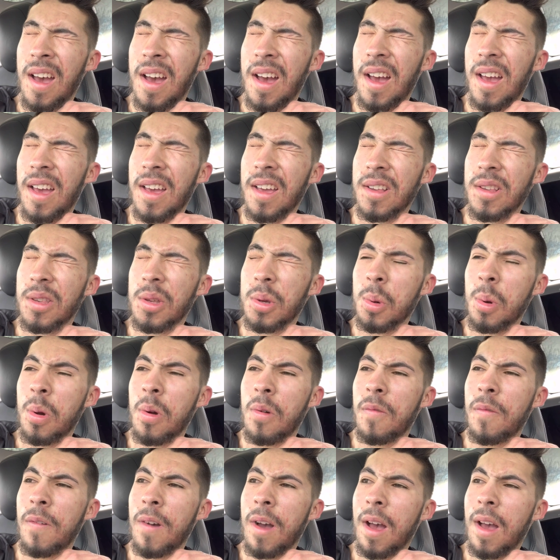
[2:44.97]
I hit
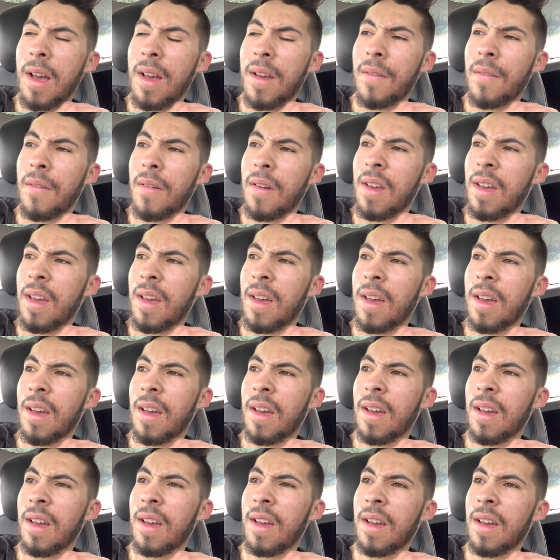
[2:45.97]
205
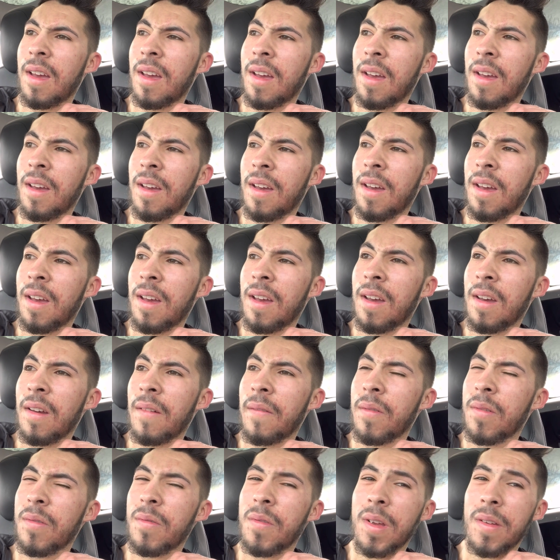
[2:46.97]

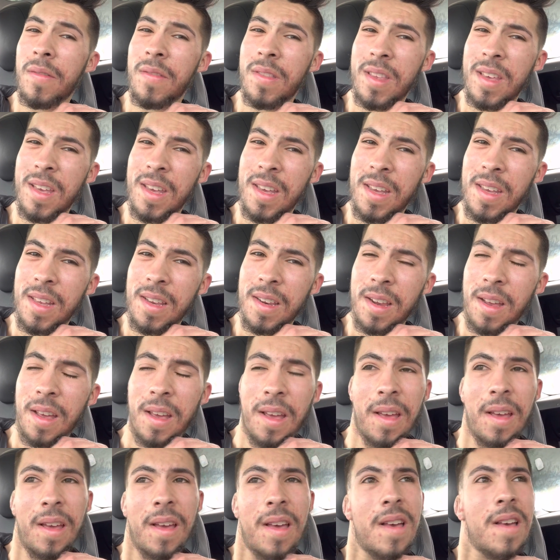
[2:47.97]
for 15.
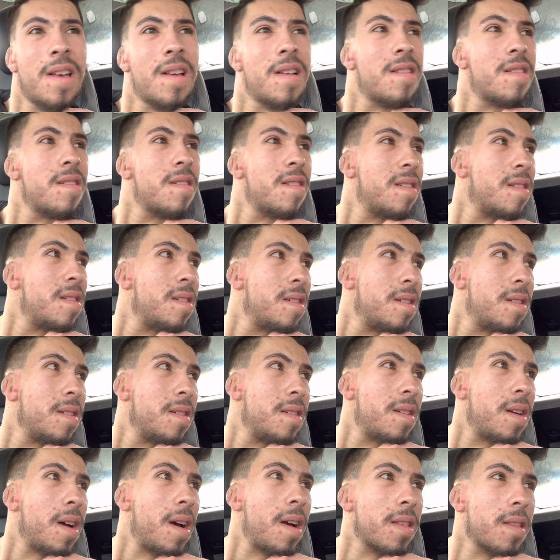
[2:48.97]

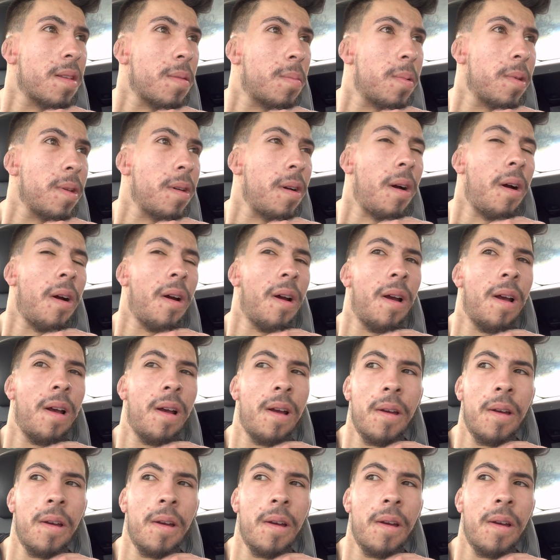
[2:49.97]
That's a PR.